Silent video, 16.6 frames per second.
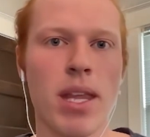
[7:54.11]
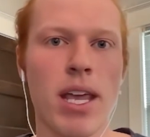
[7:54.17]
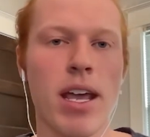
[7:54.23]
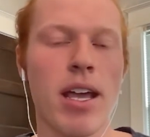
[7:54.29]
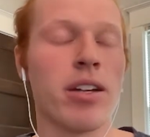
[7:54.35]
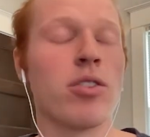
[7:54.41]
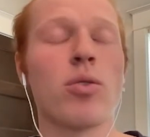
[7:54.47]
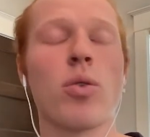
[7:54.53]

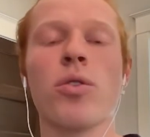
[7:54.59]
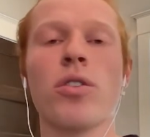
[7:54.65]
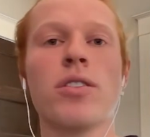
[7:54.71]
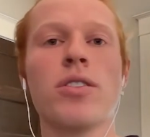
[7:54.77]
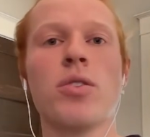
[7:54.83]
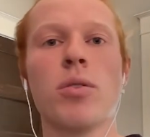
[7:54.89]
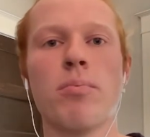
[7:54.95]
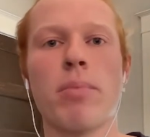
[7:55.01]
And in order
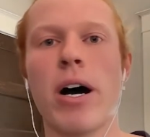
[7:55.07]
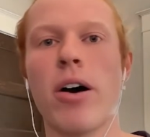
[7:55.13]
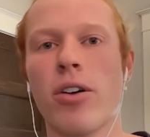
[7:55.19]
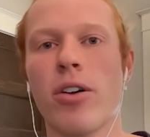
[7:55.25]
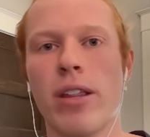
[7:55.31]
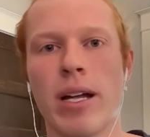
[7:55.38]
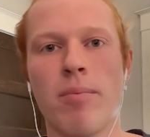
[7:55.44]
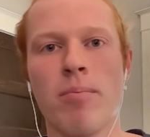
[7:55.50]
to empower
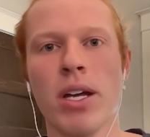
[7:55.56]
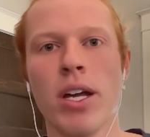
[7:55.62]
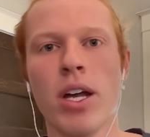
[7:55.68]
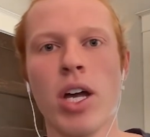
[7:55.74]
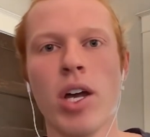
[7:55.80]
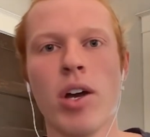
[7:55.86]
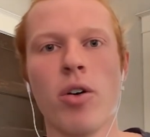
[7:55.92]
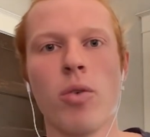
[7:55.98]
them,
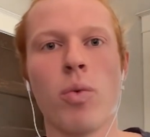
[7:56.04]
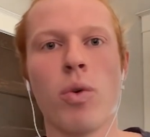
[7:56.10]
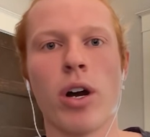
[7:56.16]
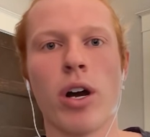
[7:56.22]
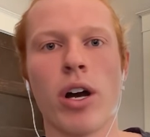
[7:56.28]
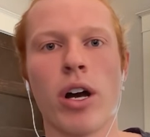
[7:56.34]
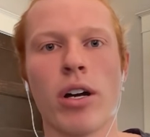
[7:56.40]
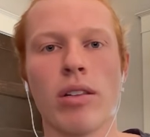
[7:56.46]

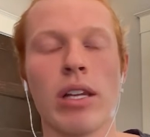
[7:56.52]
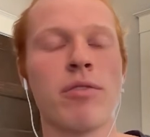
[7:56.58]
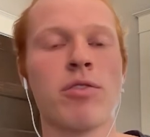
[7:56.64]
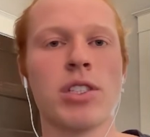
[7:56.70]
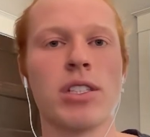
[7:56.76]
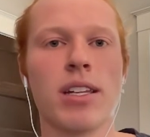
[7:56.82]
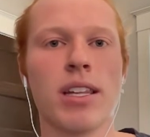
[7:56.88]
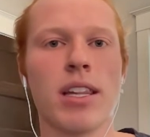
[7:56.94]
we're
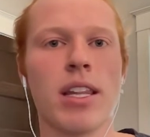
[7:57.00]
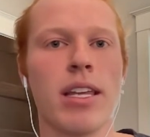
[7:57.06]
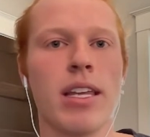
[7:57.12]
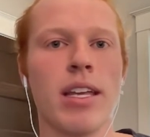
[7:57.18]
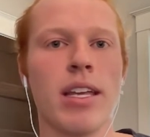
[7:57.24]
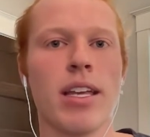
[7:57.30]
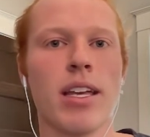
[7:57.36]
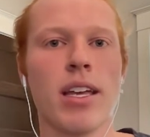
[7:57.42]
leveraging
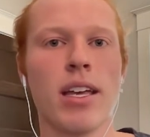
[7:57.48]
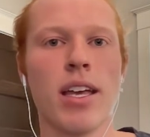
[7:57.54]
the